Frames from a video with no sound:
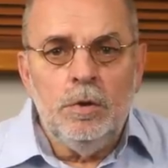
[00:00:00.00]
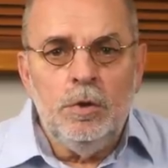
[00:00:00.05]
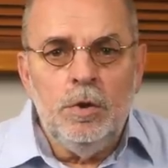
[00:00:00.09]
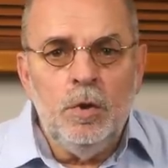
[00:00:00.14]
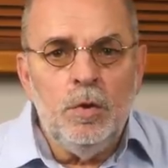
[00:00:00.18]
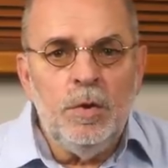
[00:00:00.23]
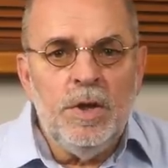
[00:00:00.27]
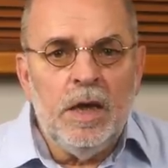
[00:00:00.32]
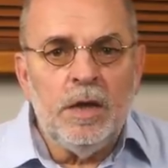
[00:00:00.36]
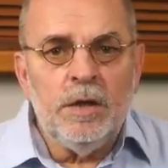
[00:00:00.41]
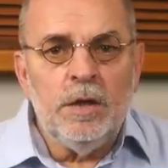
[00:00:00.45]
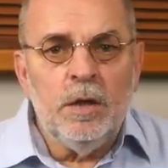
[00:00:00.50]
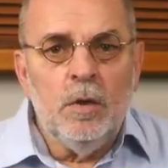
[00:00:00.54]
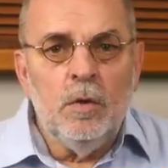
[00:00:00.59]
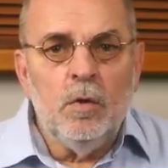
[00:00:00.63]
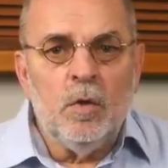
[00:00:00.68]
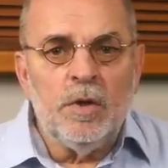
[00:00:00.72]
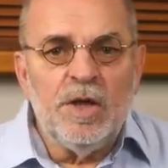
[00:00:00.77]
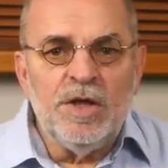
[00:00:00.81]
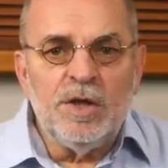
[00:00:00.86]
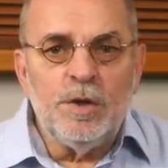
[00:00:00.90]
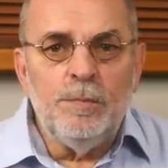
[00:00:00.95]
Do that
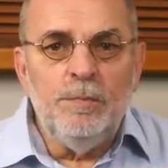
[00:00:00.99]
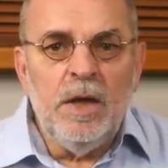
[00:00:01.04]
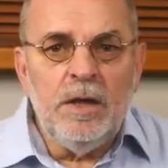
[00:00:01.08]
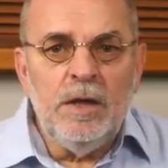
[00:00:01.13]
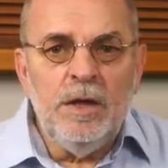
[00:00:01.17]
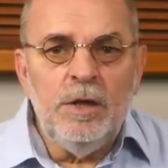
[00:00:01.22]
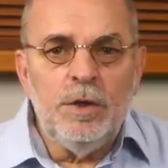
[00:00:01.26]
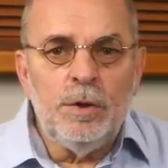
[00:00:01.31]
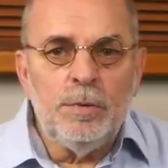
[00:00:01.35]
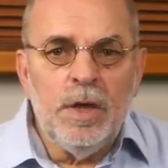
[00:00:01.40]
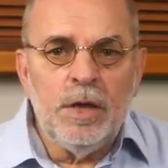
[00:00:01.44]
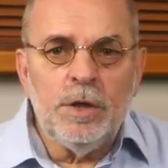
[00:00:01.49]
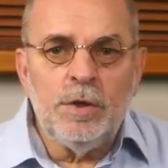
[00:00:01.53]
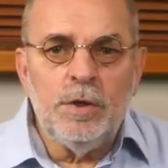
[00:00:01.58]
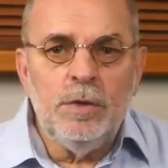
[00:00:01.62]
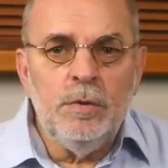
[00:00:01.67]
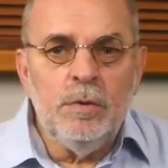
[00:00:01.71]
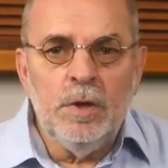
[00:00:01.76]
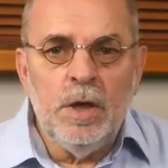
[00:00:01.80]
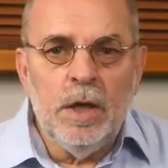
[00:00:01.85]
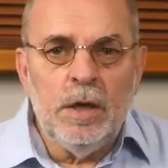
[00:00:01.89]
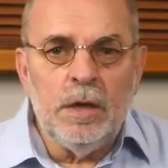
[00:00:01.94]
on as many tracks
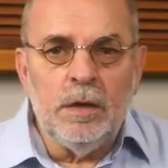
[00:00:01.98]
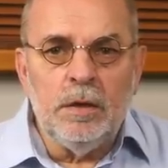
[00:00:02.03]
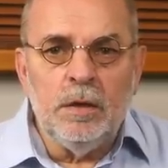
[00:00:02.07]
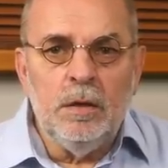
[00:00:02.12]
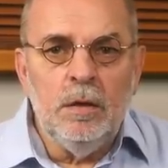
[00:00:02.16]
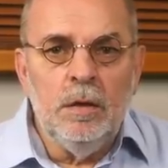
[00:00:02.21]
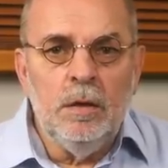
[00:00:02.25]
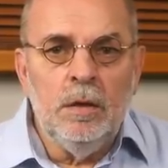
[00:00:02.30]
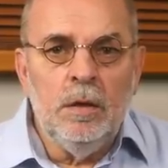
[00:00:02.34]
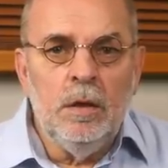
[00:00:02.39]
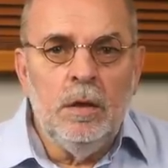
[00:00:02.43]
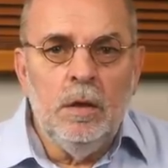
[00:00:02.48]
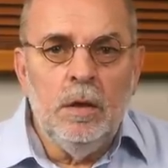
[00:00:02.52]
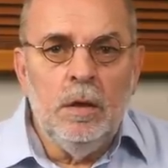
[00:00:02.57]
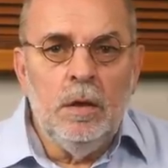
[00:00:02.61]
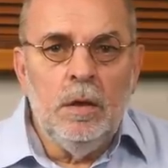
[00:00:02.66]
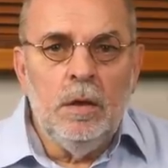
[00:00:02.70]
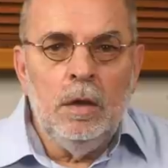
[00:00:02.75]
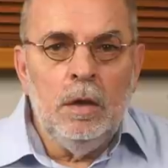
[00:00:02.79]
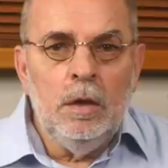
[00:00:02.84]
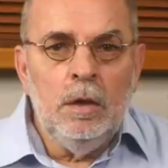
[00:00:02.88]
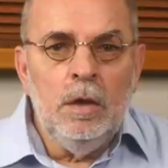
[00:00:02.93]
you can.
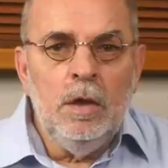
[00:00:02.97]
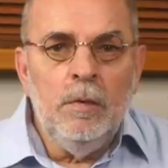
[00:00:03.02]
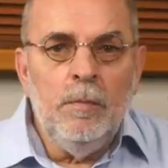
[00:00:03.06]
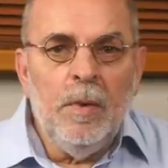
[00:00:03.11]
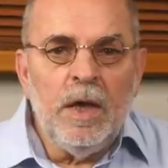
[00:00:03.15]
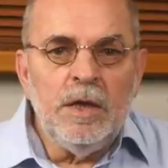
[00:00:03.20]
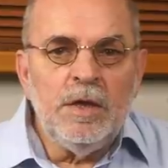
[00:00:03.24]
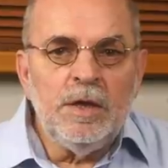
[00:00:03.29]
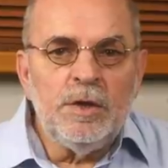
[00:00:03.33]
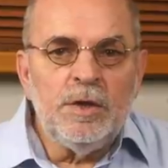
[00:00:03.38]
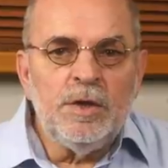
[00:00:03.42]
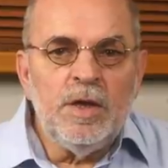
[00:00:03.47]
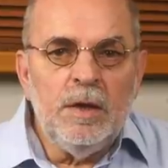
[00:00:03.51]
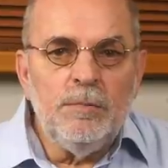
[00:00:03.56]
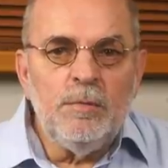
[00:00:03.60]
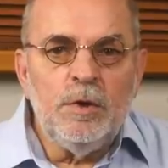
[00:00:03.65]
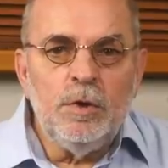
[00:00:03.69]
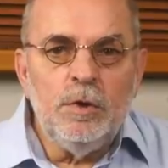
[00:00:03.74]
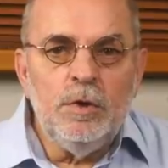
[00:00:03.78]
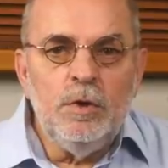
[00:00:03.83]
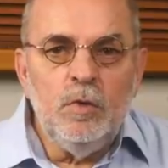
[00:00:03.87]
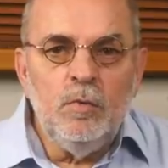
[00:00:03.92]
You might
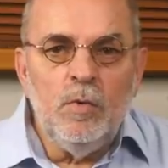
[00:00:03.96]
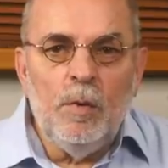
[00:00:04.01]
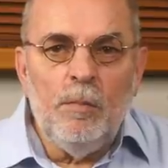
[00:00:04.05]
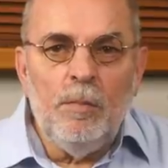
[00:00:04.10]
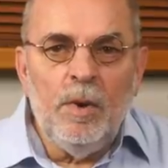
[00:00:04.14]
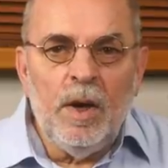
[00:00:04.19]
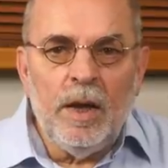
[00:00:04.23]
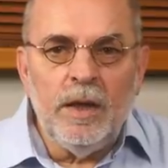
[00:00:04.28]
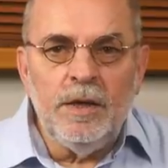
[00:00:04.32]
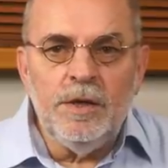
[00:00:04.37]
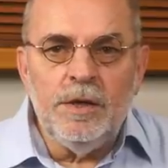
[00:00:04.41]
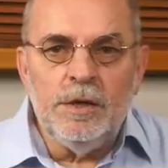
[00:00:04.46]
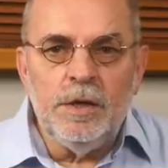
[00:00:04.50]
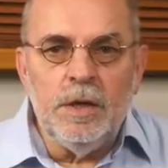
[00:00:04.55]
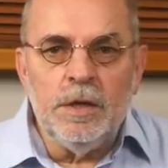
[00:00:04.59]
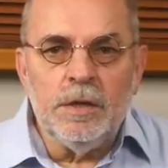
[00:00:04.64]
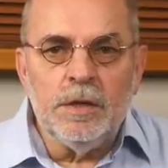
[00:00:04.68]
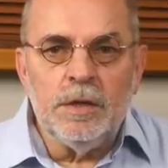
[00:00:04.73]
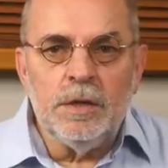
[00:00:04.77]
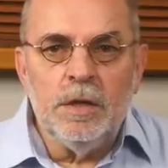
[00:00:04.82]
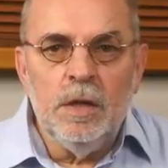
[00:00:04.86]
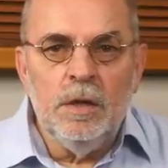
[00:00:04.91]
attempt to do a blind
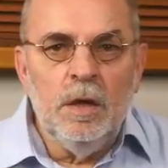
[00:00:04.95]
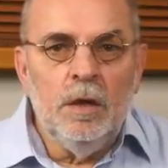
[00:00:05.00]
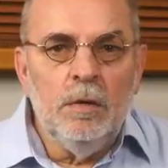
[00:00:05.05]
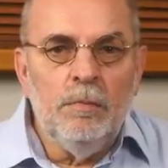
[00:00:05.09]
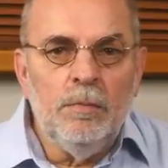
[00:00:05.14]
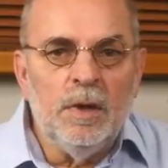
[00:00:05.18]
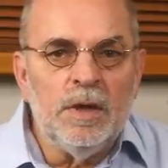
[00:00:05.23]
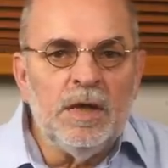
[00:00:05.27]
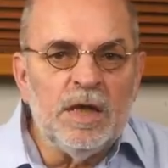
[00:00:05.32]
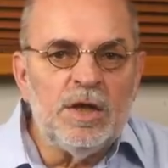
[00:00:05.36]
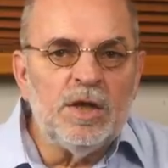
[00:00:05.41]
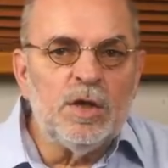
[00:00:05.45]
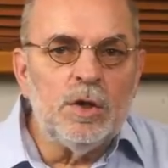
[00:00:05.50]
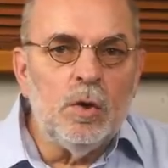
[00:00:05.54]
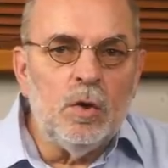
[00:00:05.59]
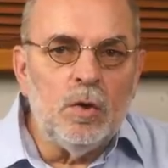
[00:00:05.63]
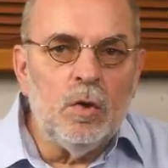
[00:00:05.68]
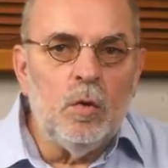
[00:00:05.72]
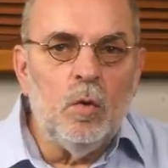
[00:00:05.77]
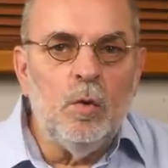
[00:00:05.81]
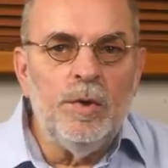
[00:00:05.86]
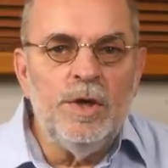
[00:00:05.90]
test, but that's
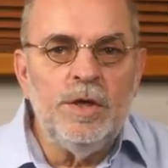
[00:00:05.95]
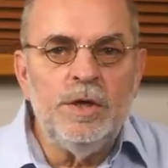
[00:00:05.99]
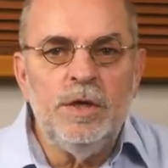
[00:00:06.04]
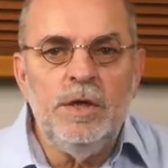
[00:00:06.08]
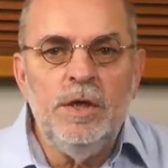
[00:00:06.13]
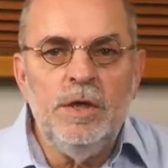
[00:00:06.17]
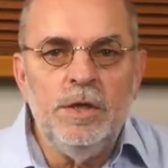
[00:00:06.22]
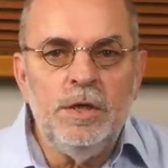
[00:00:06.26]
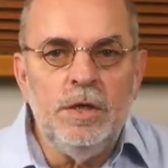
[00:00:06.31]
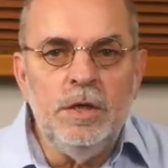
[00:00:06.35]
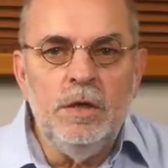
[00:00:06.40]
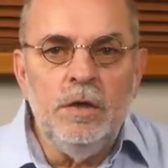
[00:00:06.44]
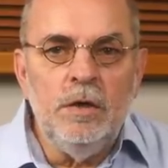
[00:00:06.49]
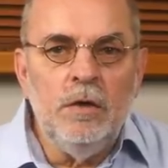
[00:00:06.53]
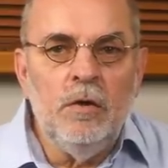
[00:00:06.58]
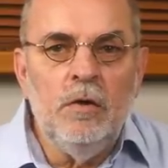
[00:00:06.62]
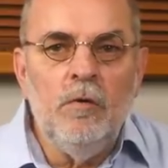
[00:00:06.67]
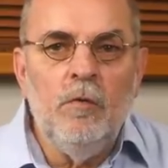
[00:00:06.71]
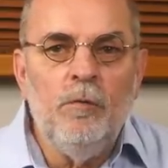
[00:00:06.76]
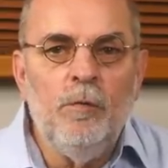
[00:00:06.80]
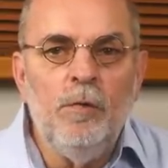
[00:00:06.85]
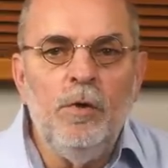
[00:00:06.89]
not always easy.
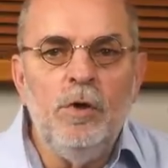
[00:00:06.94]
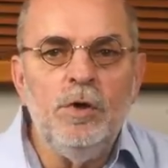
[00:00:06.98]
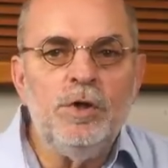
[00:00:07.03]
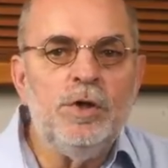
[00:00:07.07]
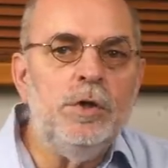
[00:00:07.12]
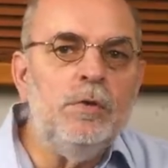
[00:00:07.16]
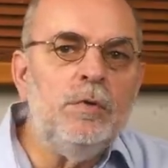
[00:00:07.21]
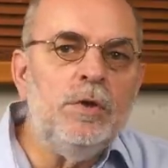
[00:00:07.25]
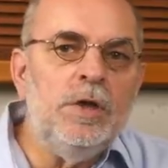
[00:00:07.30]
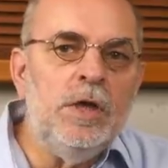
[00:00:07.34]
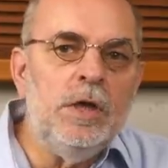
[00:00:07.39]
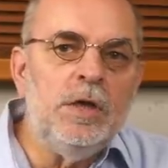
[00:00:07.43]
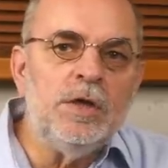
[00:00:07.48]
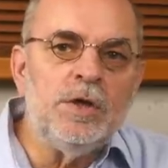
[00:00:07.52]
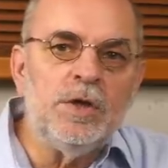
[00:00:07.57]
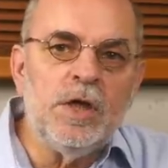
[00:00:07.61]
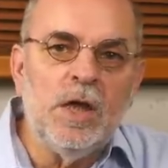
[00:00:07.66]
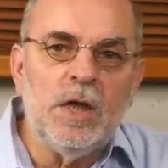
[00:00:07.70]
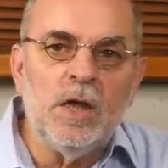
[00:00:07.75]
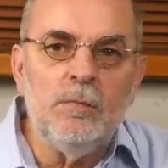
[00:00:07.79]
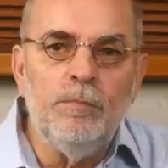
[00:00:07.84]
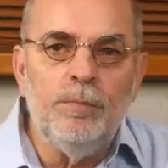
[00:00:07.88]
First you need a
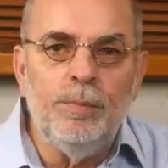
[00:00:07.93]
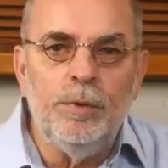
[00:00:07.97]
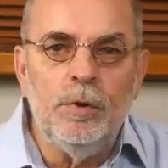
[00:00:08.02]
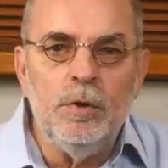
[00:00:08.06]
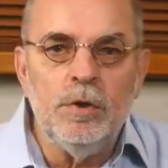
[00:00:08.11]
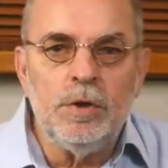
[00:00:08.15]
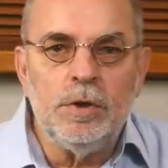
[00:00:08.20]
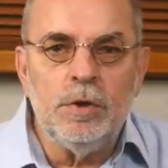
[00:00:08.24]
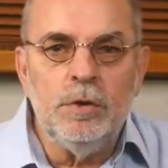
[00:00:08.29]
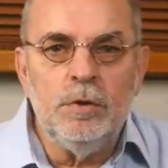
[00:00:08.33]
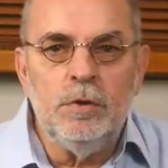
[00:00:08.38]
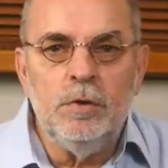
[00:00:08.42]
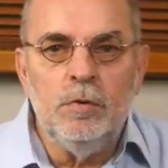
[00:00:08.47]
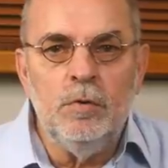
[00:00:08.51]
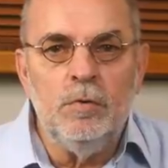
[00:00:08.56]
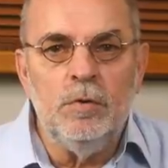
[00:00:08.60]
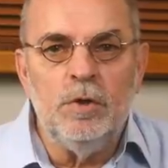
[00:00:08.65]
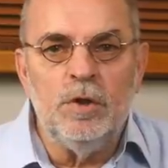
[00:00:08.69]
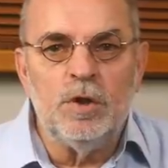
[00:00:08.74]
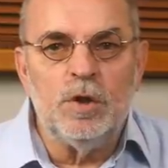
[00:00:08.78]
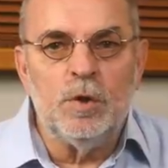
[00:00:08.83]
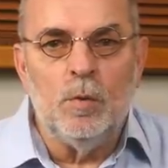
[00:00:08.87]
second person to
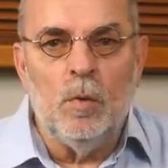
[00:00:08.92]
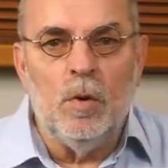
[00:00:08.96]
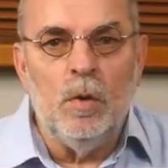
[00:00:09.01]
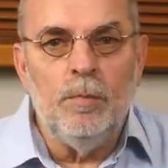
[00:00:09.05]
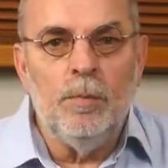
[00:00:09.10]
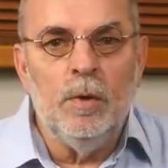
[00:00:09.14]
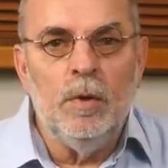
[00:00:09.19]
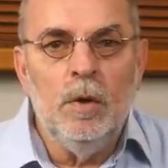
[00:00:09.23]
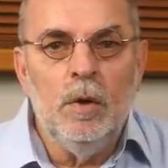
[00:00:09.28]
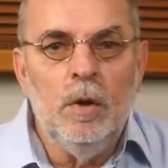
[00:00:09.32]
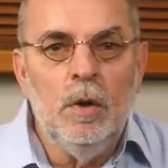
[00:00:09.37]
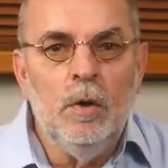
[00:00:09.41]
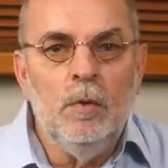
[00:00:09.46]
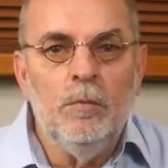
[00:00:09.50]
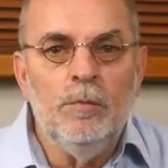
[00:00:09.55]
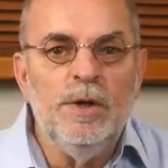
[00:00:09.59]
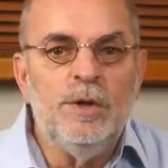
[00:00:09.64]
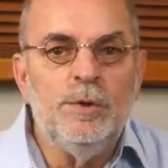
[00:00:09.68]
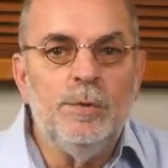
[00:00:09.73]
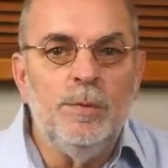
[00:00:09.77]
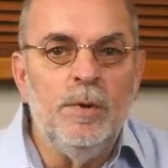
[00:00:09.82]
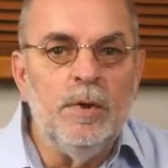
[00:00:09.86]
do the swap
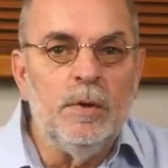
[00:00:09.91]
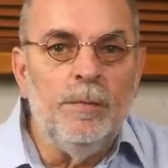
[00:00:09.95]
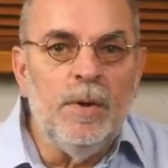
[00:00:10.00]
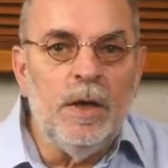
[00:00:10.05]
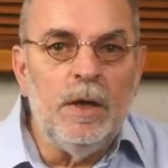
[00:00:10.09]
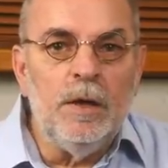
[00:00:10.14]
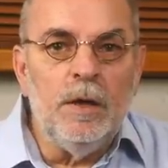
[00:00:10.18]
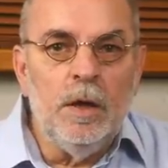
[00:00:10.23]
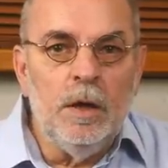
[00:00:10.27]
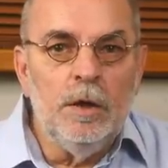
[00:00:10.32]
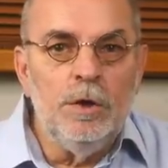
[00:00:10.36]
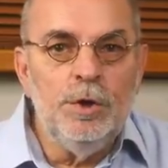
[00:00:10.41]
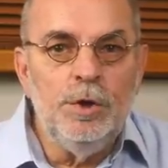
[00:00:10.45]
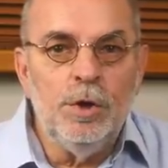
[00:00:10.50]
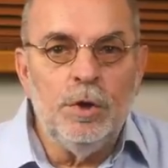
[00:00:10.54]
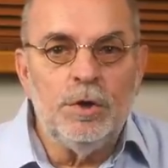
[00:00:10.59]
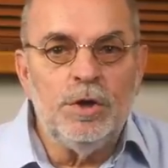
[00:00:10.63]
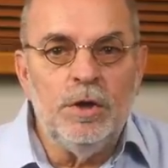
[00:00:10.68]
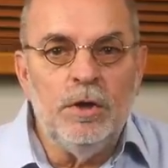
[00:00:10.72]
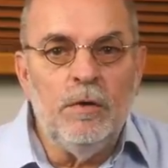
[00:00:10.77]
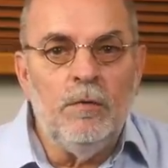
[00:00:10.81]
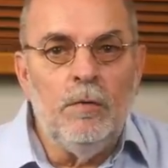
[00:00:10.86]
which will make
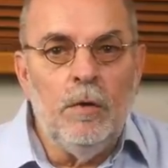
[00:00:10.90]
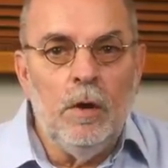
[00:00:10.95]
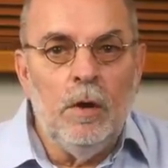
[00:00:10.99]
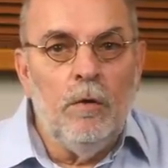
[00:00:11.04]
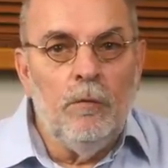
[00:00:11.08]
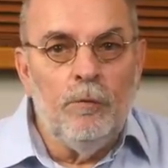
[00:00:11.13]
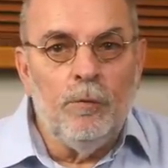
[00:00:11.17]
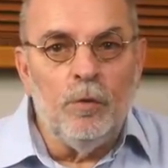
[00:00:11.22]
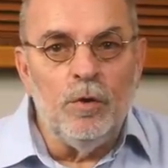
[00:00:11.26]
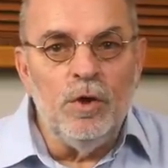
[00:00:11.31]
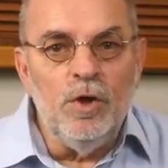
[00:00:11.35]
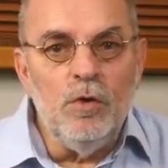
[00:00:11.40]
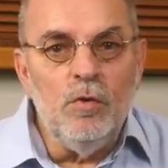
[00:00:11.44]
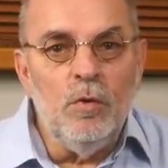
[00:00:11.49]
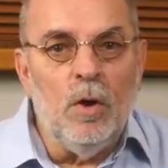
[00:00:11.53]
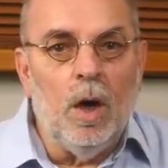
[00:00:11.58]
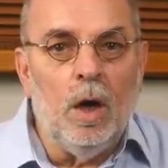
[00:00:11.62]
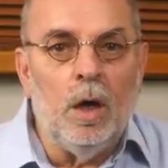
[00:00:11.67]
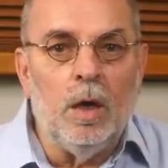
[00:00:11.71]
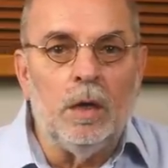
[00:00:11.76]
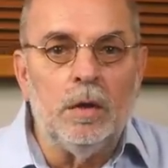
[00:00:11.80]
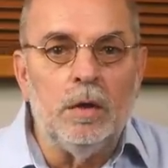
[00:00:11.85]
judging for you
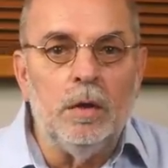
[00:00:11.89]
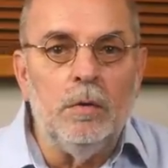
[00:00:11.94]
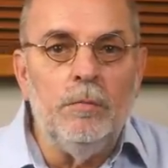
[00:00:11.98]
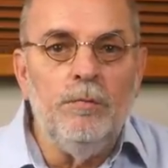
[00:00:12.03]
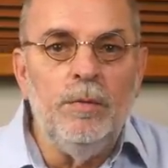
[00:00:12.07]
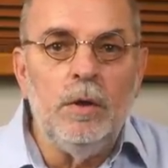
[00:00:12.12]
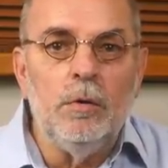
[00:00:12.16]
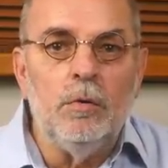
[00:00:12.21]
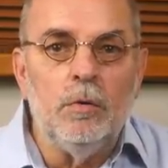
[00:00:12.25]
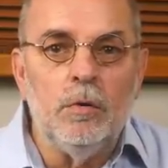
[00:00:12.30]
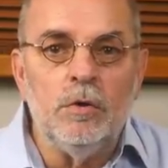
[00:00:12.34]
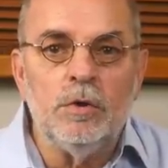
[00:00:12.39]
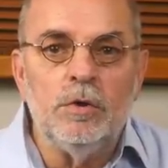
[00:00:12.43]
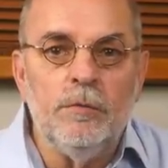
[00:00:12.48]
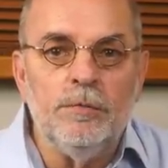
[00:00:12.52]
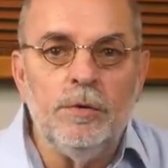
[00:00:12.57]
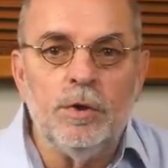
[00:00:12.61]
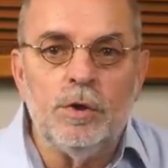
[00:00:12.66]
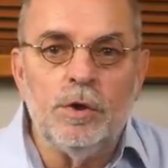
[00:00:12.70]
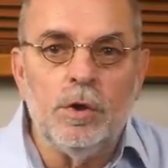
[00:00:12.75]
harder because of the